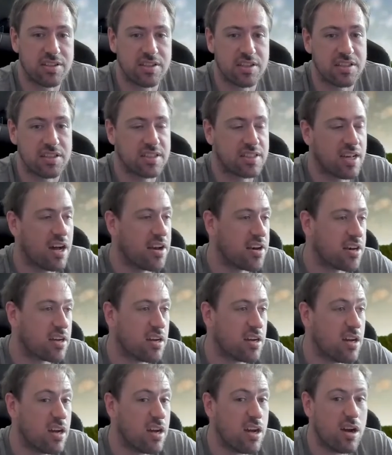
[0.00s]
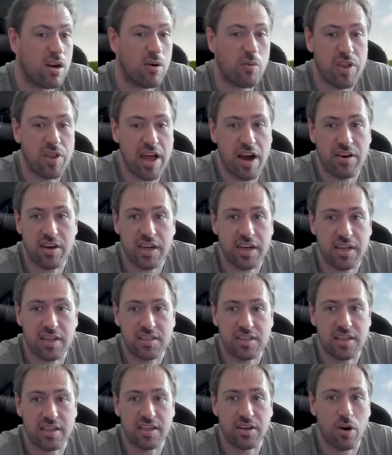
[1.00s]
the sun without needing
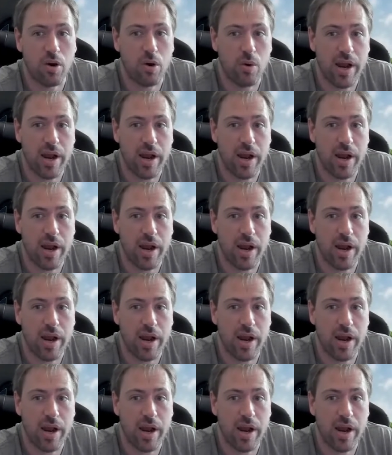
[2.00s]
to go